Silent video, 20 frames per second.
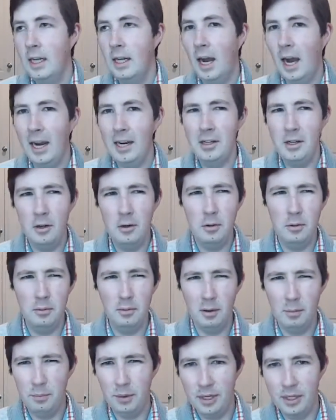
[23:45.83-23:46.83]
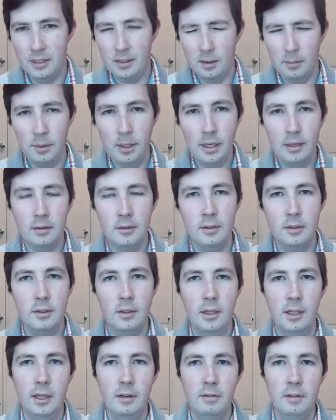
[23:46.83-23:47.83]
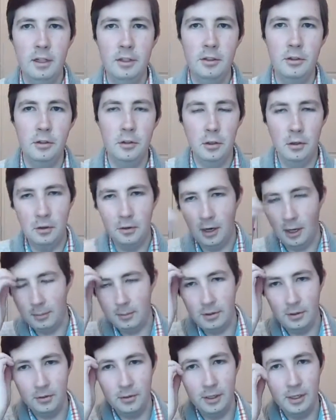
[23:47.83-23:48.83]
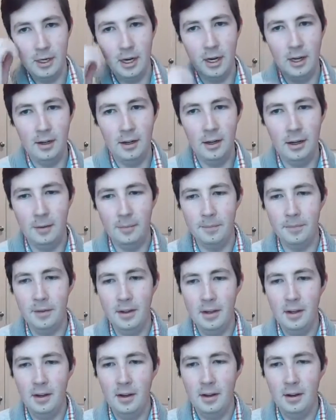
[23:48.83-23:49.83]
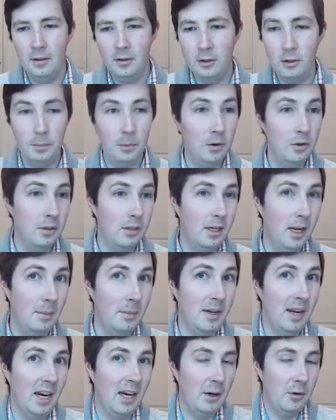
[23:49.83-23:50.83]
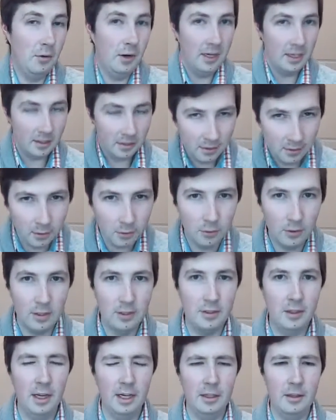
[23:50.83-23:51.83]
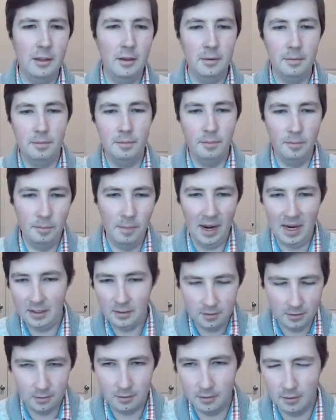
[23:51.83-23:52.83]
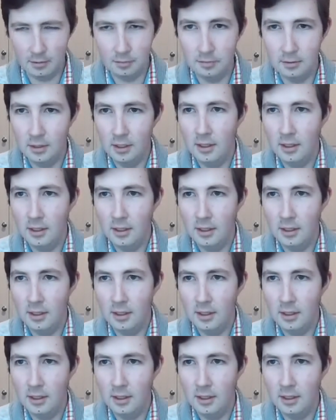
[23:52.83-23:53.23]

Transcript: I know a bit about League of Legends lore. I'm certainly not... there's a person named Necrit, who is like the master of...